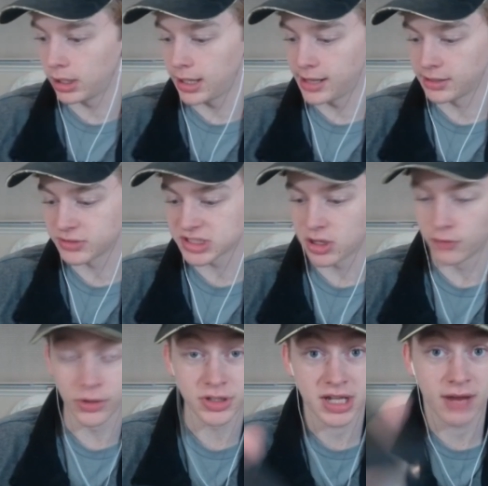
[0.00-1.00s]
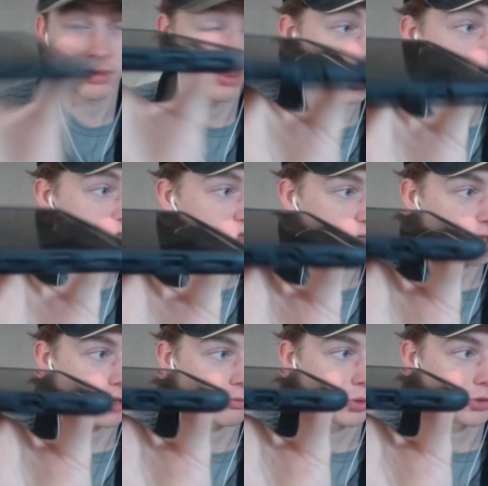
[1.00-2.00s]
A lot of cell phones have them. I actually
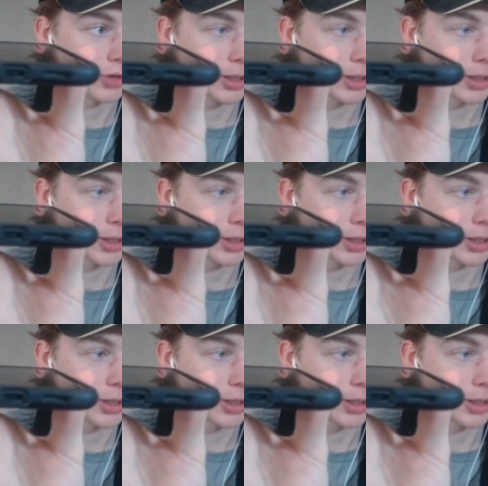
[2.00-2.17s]
have one right